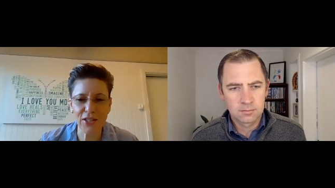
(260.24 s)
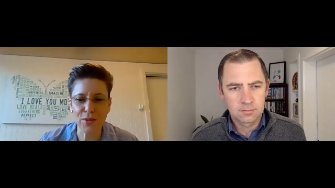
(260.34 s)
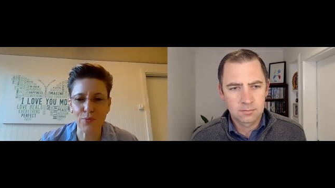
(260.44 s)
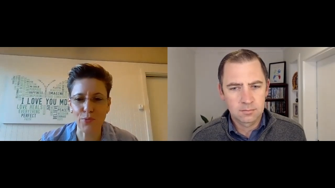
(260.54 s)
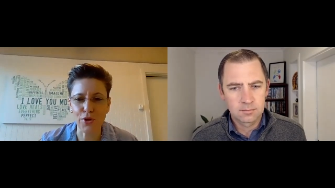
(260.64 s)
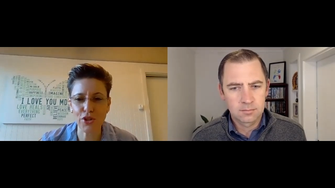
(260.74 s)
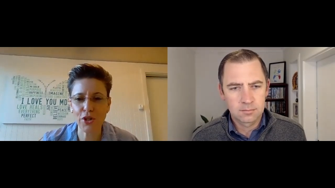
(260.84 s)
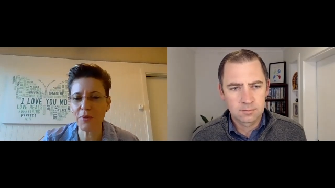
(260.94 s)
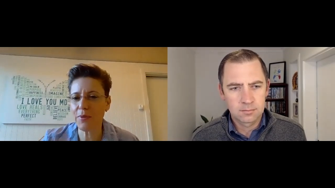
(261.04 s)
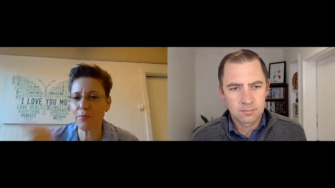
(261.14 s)
Speaker 1: leadership
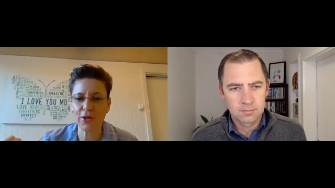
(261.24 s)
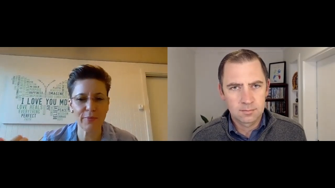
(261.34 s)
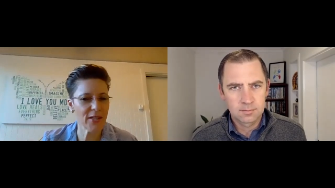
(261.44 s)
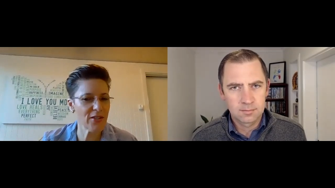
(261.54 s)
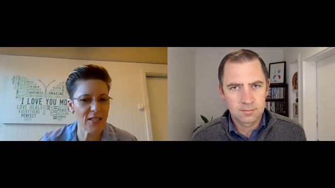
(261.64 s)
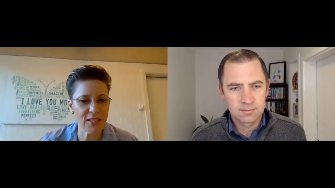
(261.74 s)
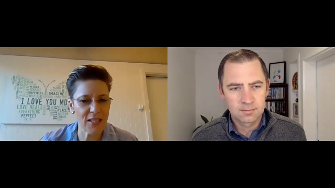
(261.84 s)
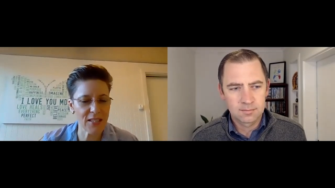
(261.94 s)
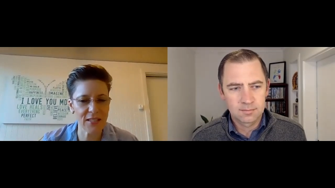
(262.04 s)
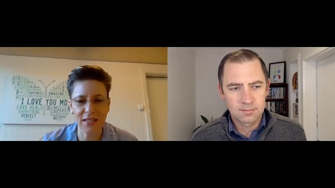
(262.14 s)
workshops. People go back to their
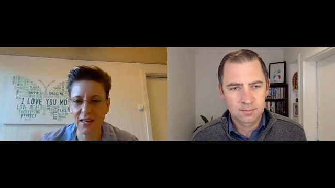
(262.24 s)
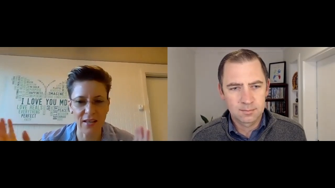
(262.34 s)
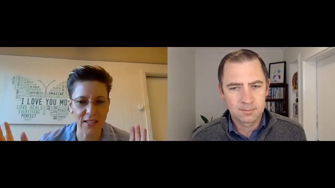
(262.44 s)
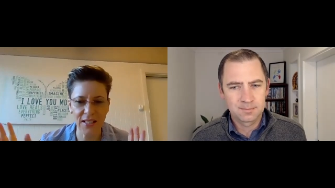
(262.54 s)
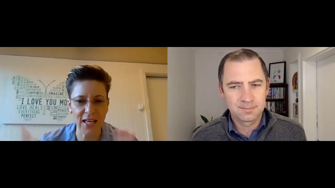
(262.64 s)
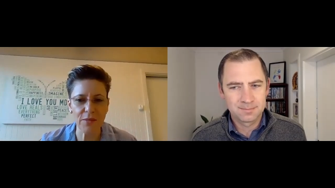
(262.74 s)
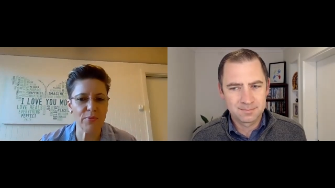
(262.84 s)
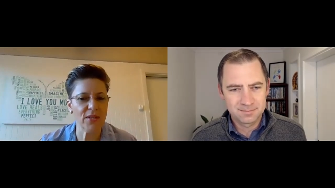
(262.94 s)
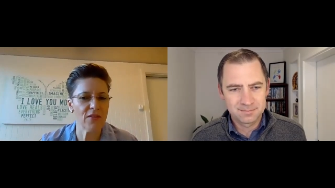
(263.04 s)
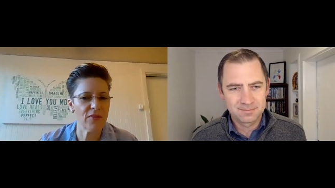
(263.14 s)
desk, and 98%
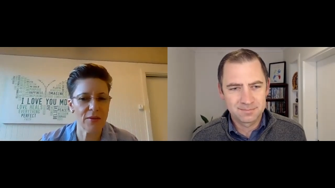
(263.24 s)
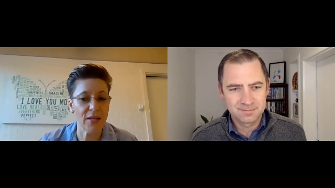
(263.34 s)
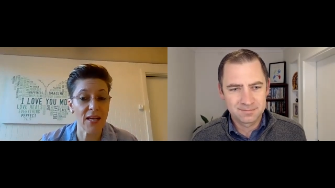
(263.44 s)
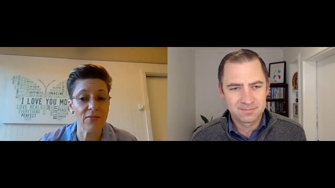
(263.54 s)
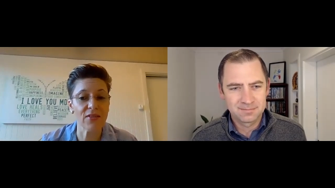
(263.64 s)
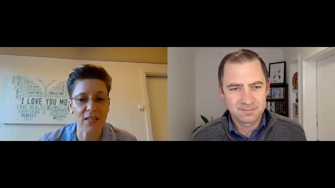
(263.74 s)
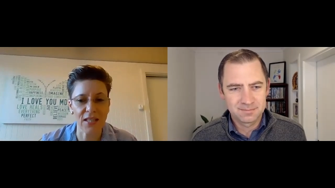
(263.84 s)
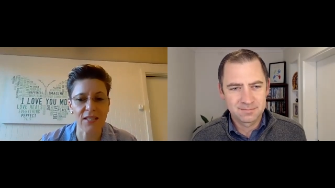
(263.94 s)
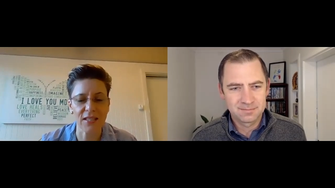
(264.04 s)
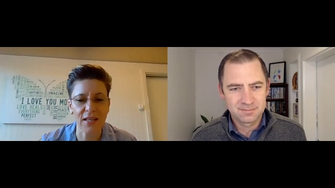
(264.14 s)
of their behavior
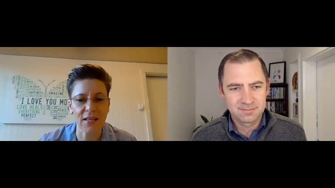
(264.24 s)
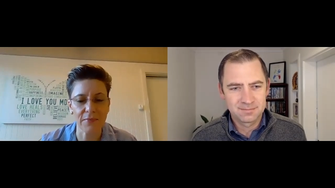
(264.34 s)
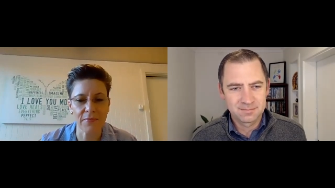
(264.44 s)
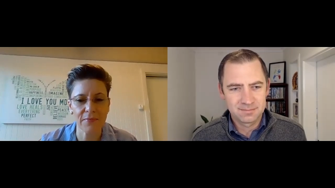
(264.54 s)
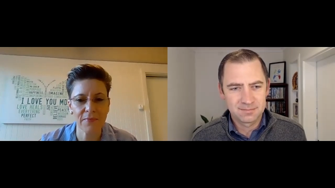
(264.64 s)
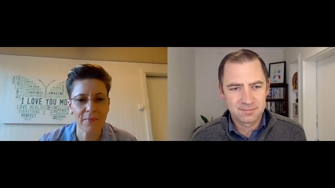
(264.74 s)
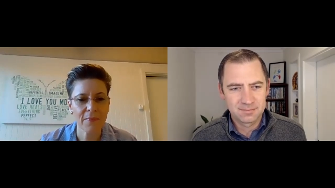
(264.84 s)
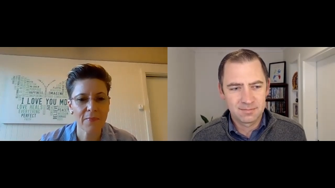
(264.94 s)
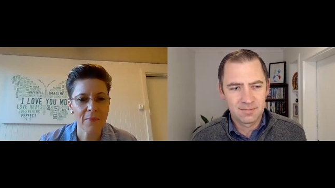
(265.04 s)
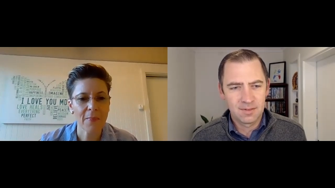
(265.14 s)
stays the same.
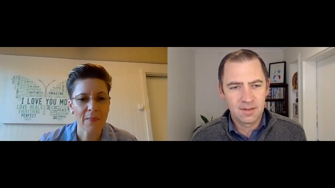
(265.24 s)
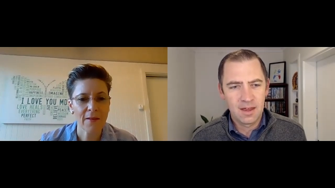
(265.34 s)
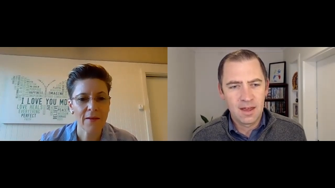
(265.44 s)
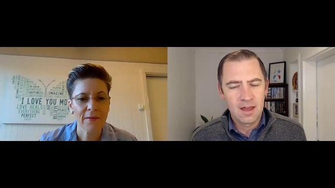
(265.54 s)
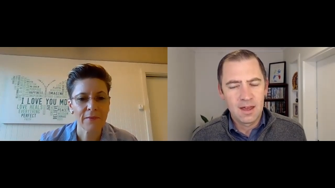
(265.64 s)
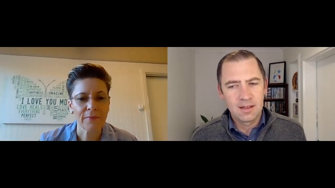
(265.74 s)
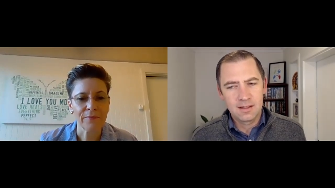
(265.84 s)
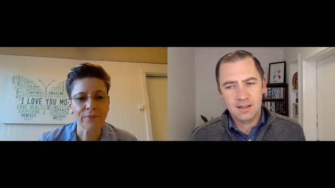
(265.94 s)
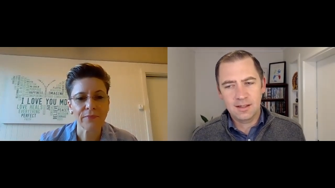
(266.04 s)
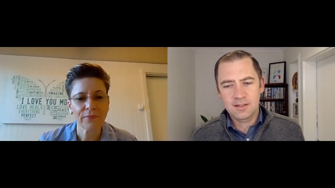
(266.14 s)

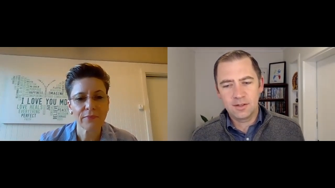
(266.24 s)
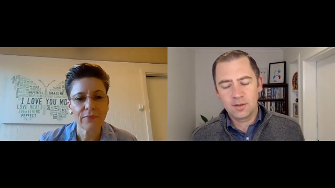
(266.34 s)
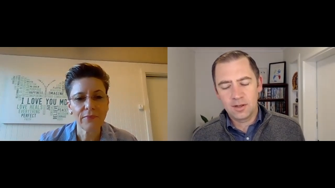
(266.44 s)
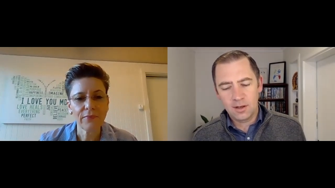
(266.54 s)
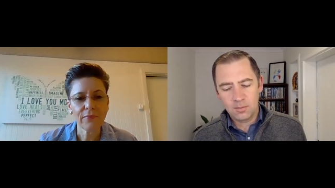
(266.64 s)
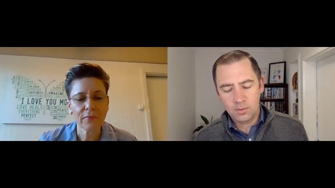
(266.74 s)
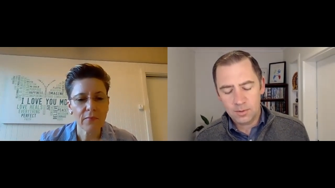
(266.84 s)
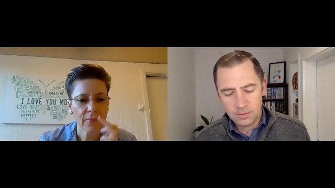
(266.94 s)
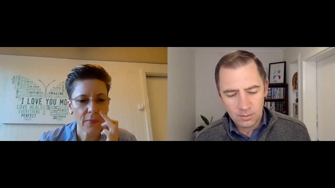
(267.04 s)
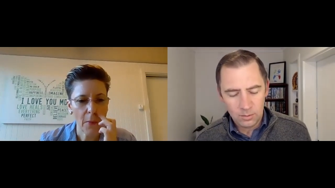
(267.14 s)
Speaker 2: Yeah. So um,
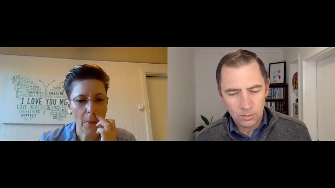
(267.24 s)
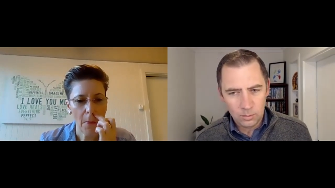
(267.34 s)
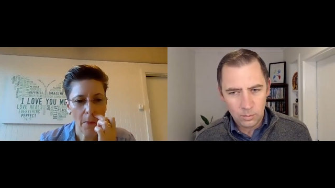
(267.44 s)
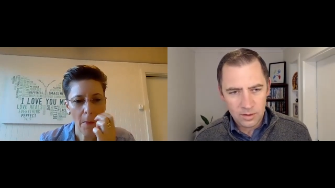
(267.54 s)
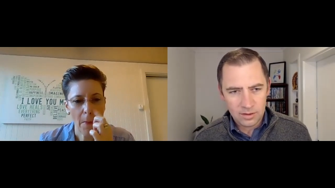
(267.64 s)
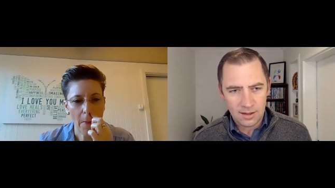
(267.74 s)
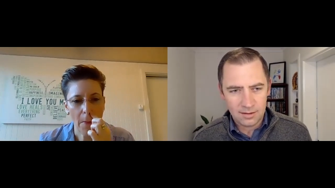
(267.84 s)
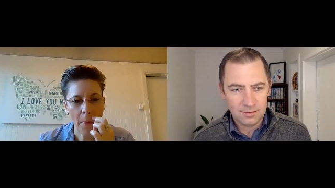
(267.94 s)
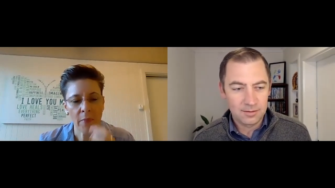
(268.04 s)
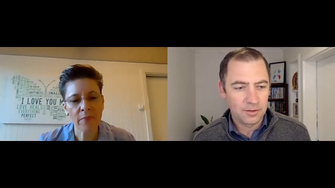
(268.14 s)
with
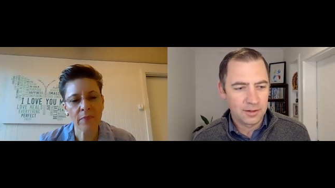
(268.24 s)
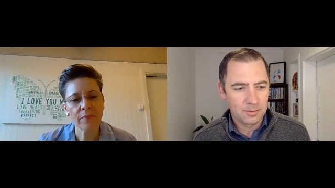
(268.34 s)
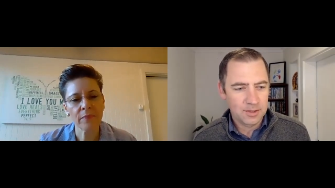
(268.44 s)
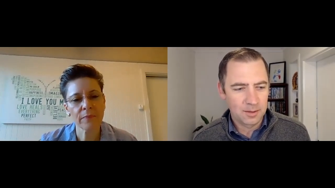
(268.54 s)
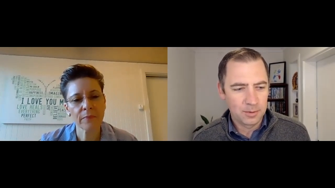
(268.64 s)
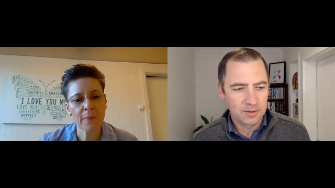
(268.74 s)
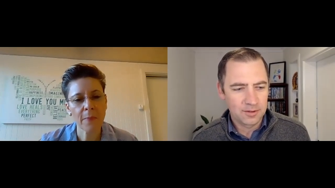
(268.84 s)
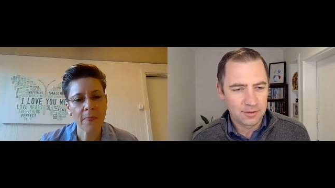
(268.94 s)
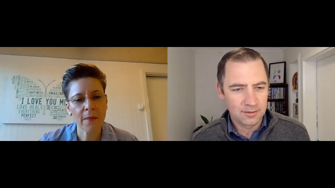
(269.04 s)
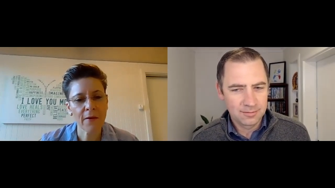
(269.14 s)
that, sorry, I'm just going to put
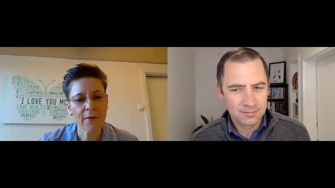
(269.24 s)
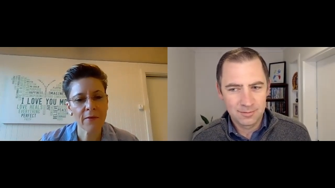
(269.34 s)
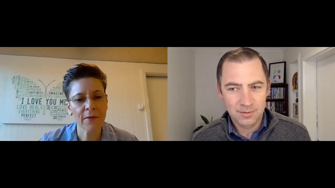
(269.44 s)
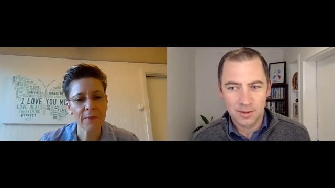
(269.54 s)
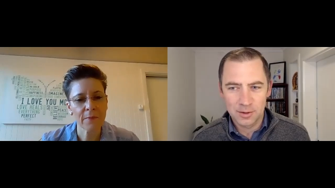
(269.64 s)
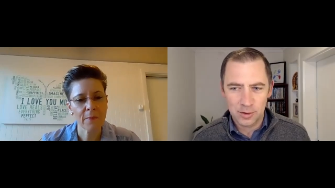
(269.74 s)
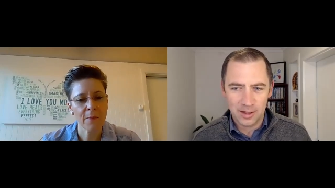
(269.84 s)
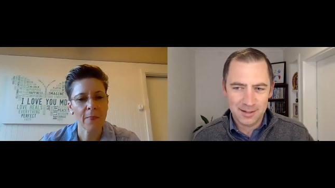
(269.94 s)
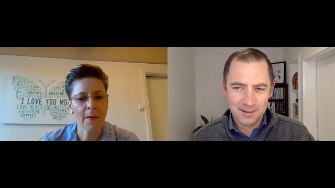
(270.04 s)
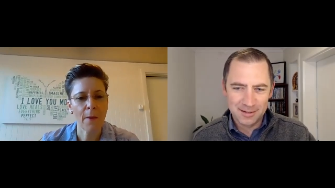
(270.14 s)
this on. I've got a
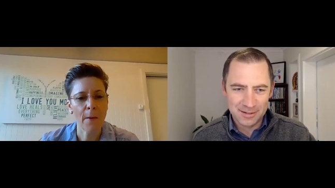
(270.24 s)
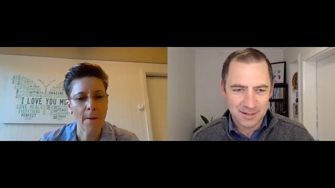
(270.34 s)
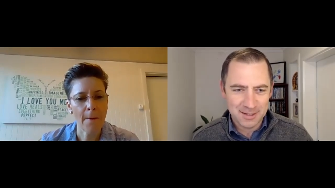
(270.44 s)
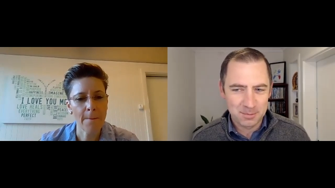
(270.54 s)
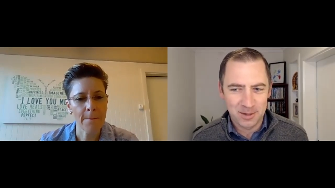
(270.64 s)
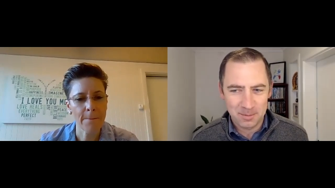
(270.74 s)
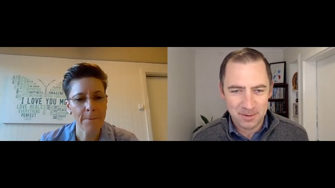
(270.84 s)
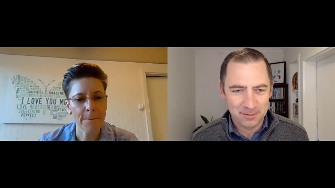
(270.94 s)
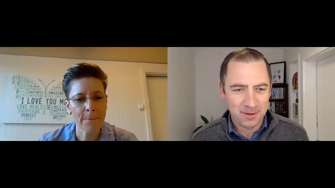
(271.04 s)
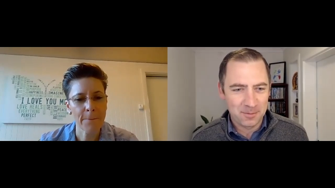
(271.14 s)
truck decides to pull
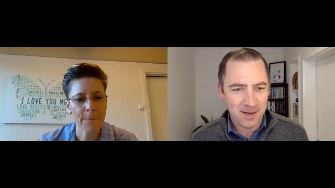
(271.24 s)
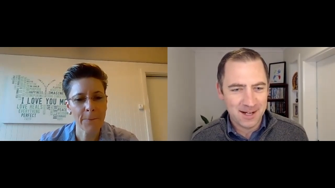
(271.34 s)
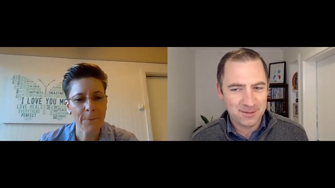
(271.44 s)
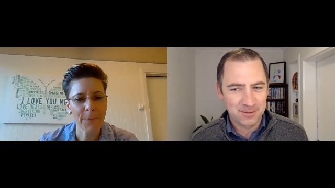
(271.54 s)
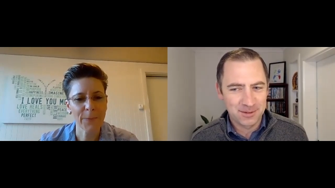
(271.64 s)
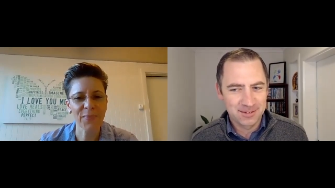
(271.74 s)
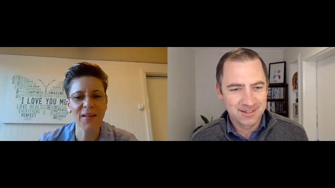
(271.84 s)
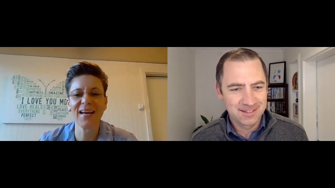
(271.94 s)
up at the front of my house for